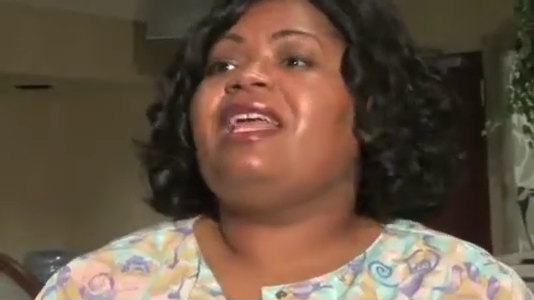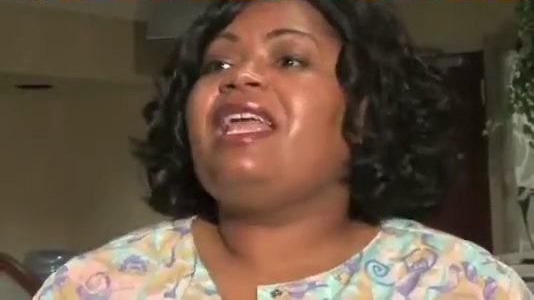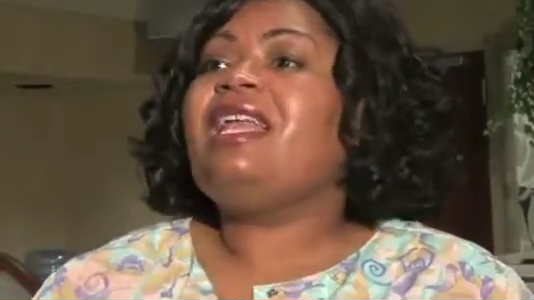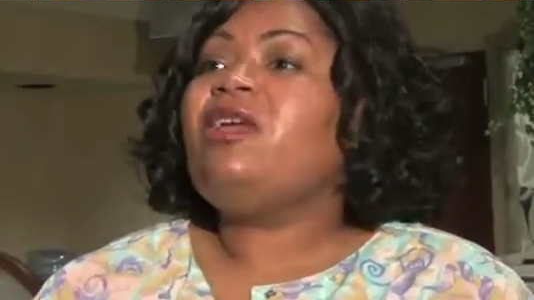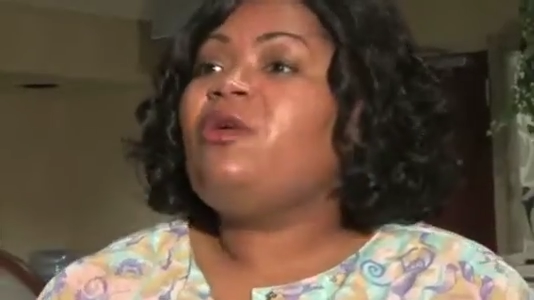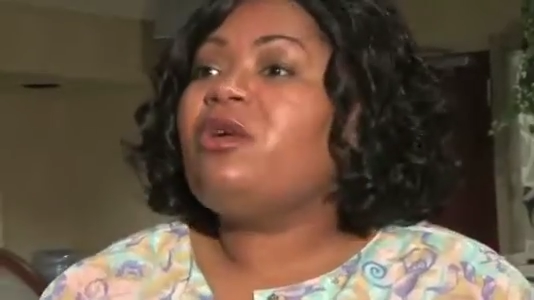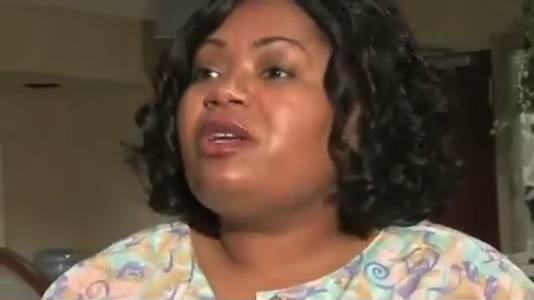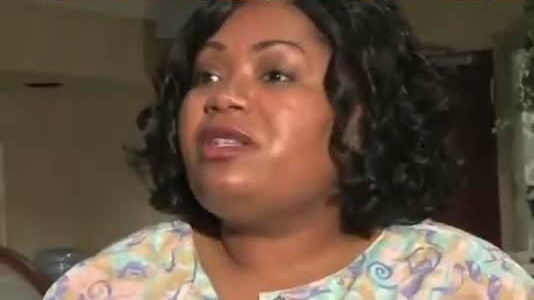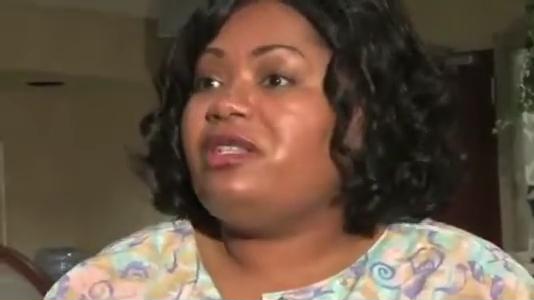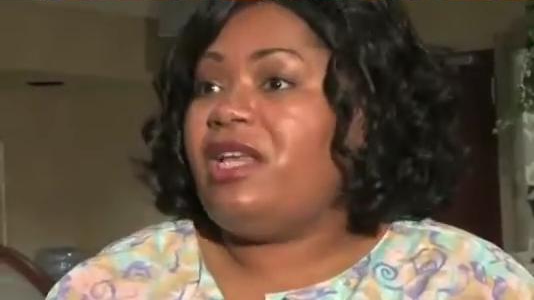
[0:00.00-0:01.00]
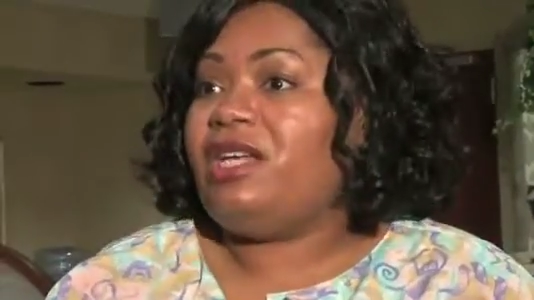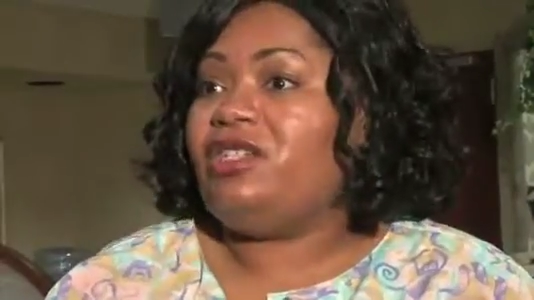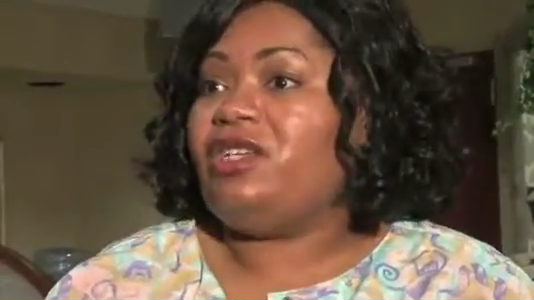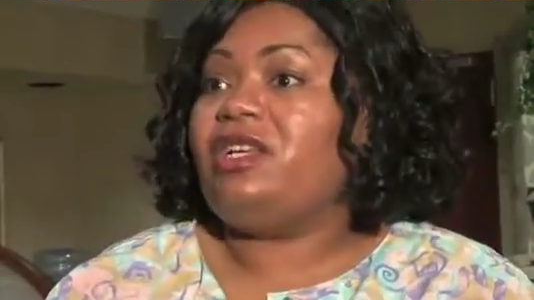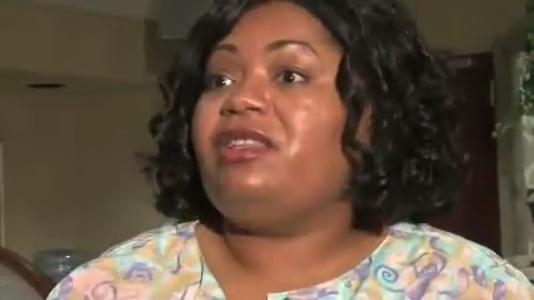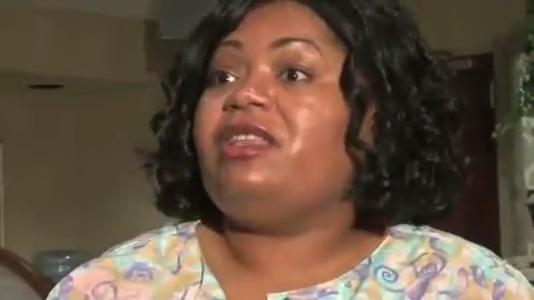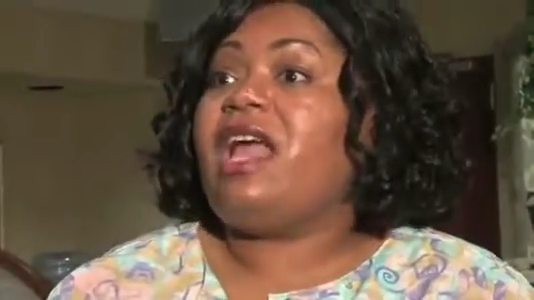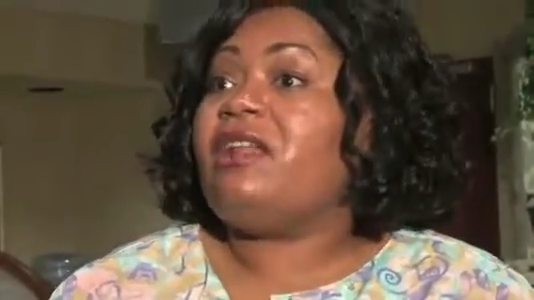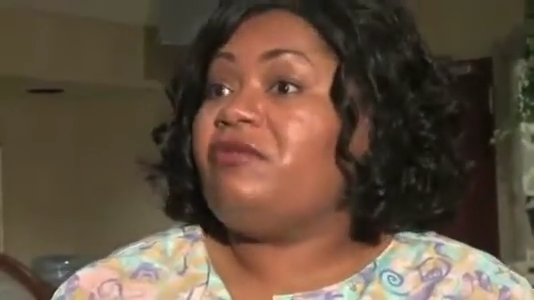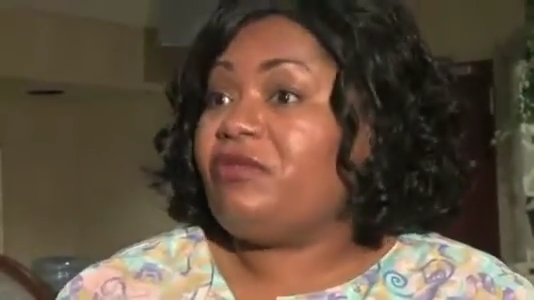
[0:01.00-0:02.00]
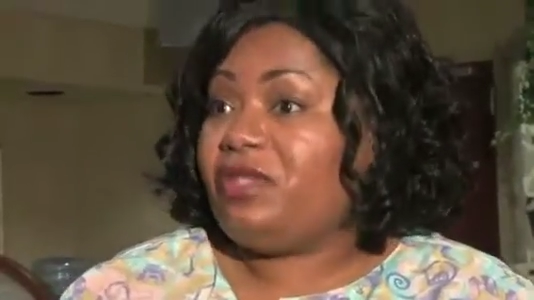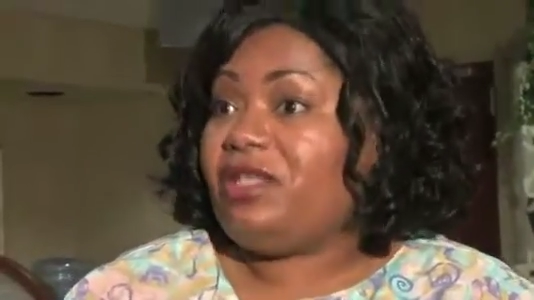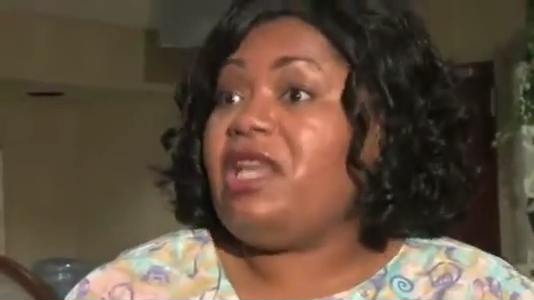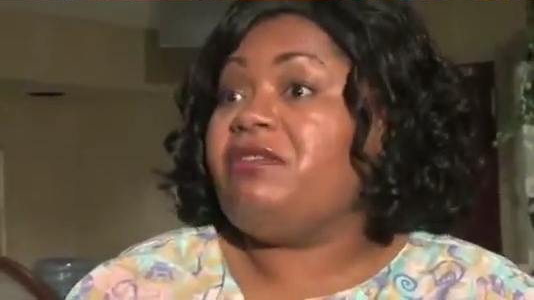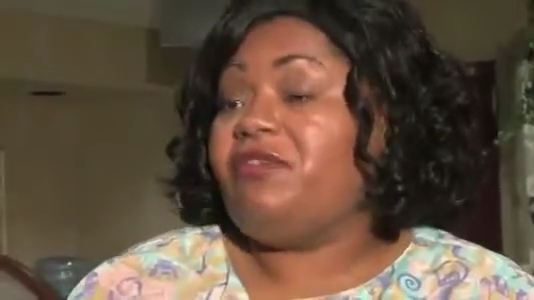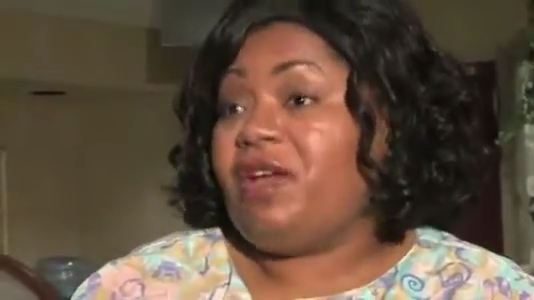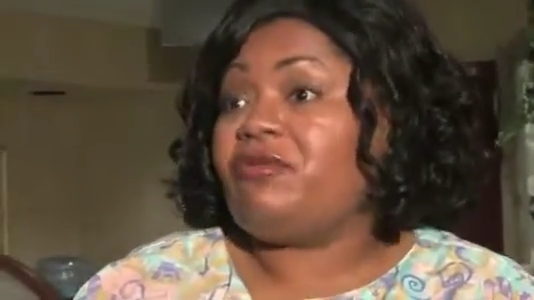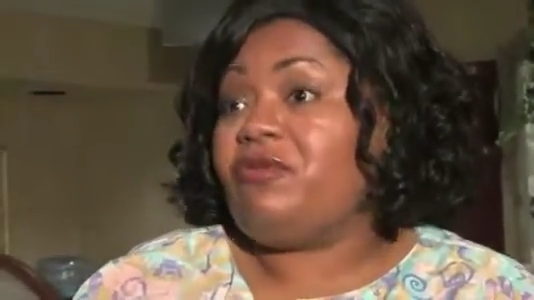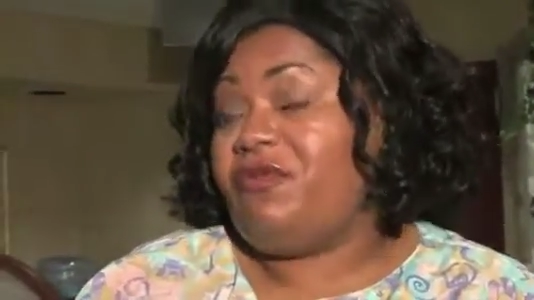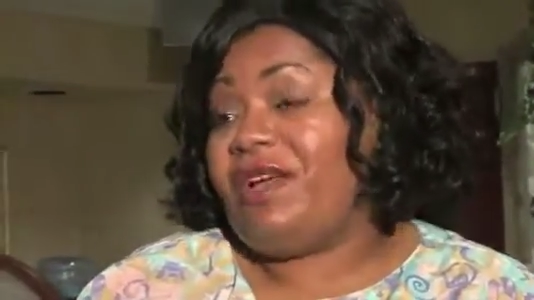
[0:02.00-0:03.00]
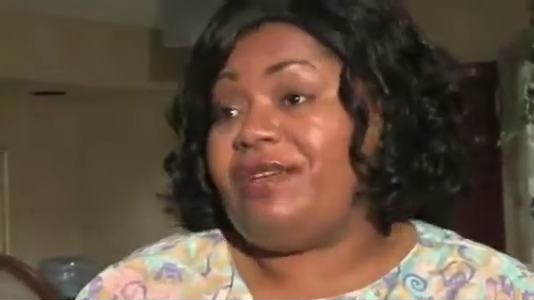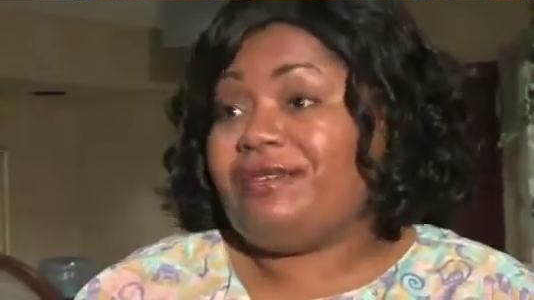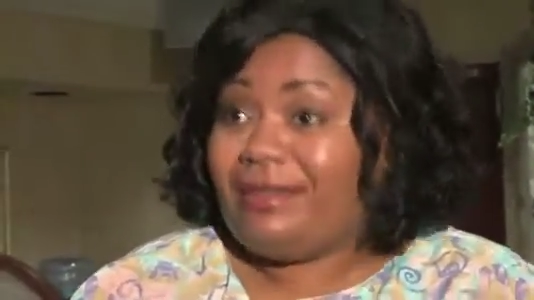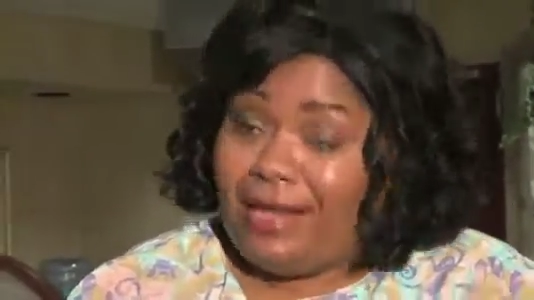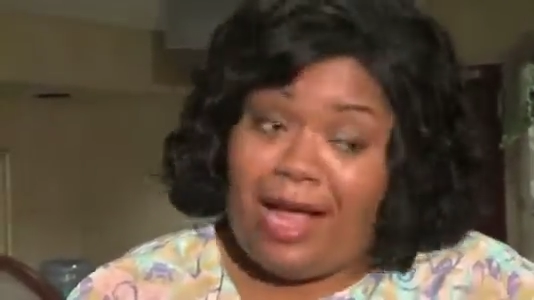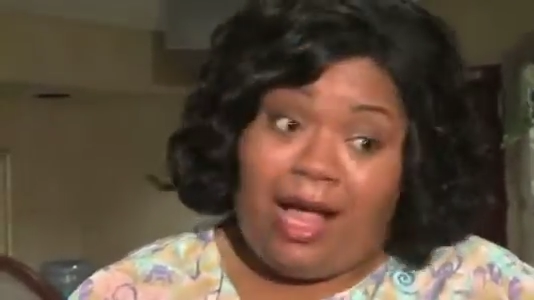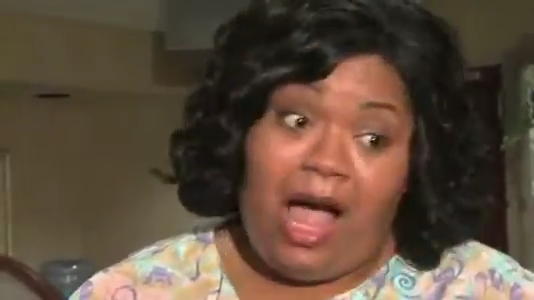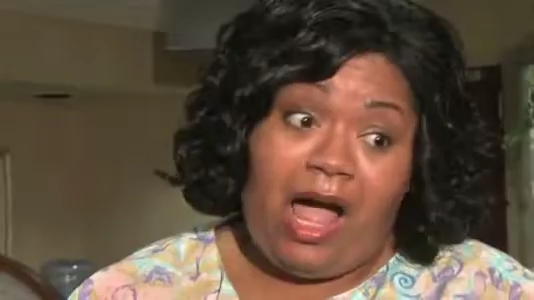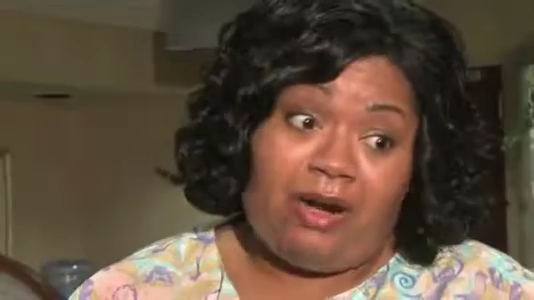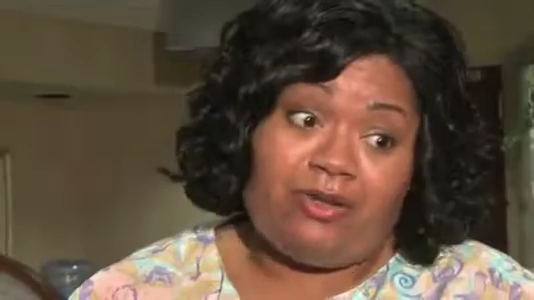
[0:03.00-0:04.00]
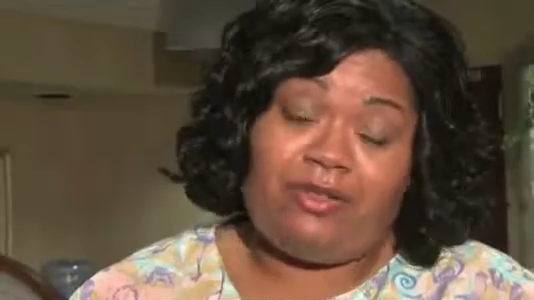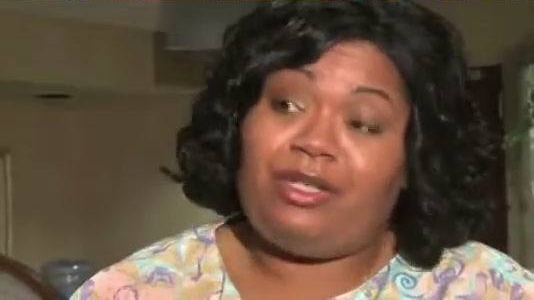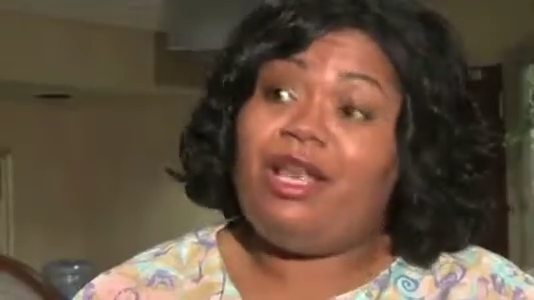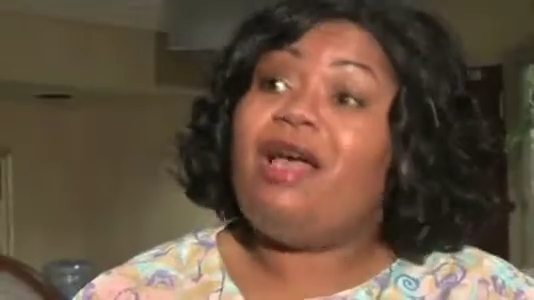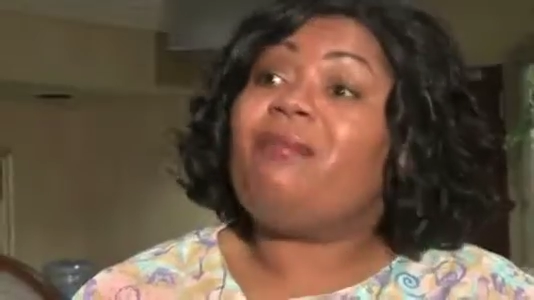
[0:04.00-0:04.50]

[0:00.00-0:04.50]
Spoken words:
Any organization that receives federal funds, like ours,